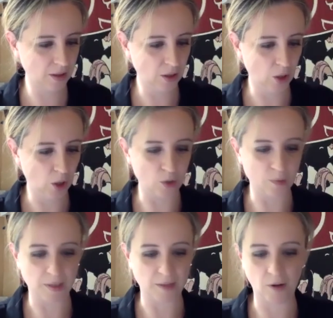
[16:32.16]

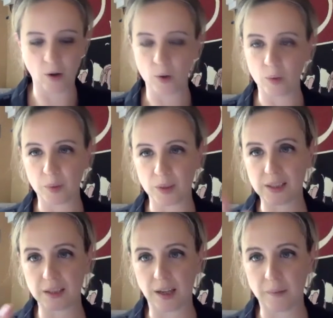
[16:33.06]
horribly wrong
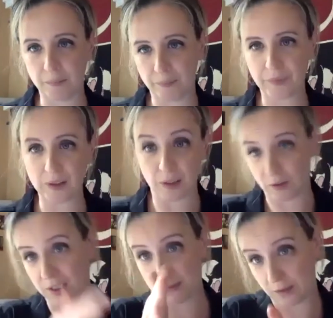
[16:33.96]
but um, you know
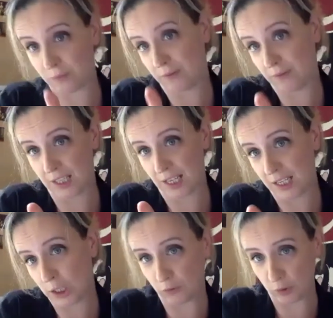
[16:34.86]
the, the, the
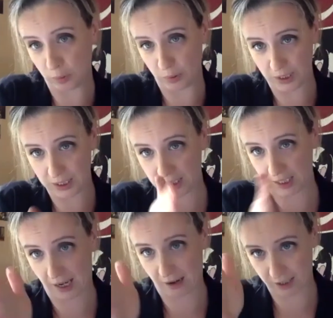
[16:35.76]
interval point is the
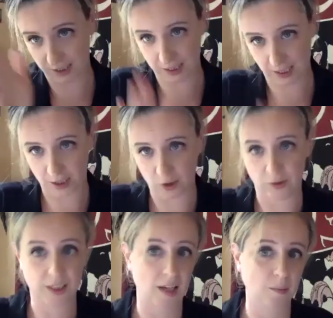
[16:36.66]
character standing on
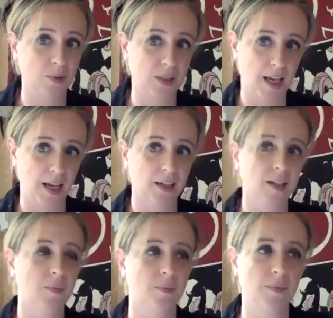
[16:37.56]
the table saying
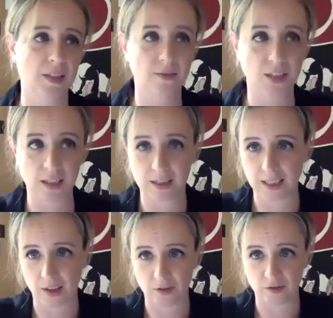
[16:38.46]
i'm sick to
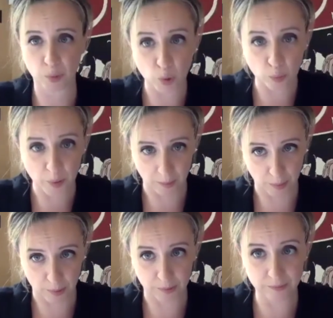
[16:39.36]
death of poor
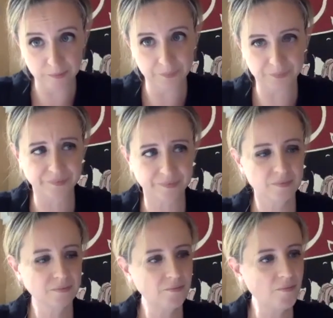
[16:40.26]
people mm.
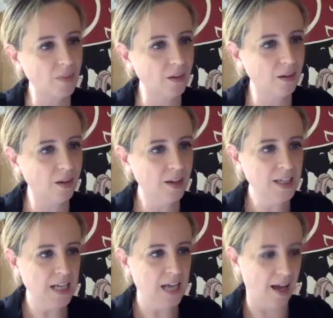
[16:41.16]

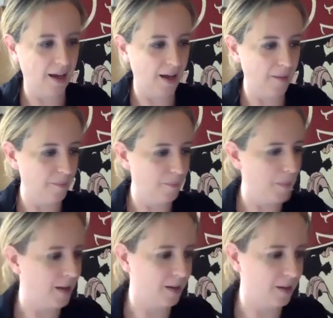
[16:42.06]
Um,
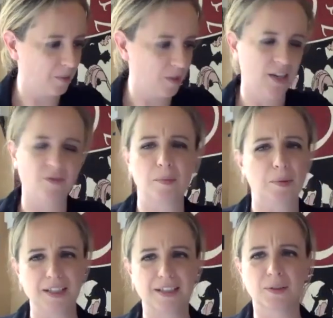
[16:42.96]
at, at, which
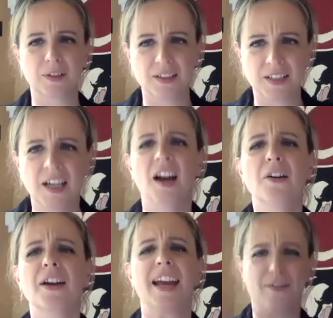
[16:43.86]
everybody sort of goes,
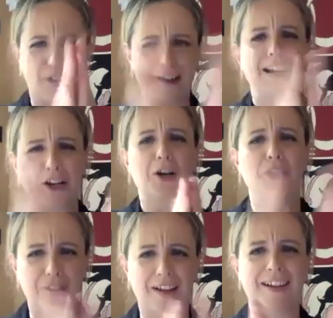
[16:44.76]
"Oh yeah, very
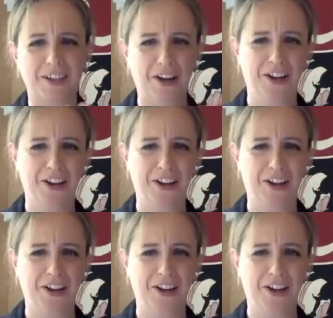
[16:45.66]
good, very good,"